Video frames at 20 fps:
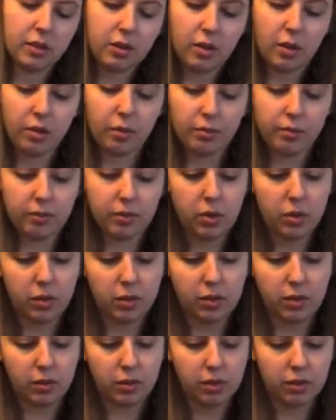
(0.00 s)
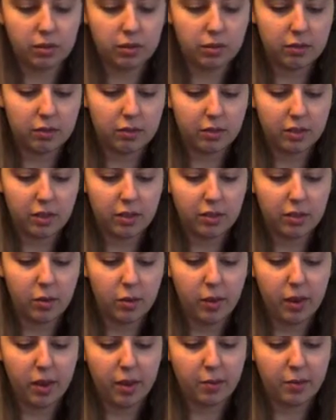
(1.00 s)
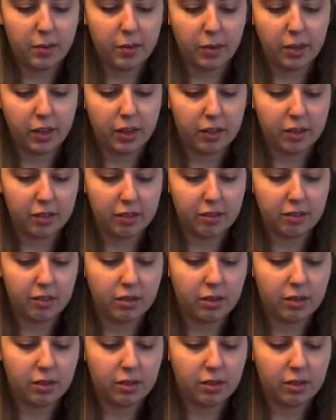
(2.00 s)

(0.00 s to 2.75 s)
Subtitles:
So you can do this. I don't know why I'm doing it.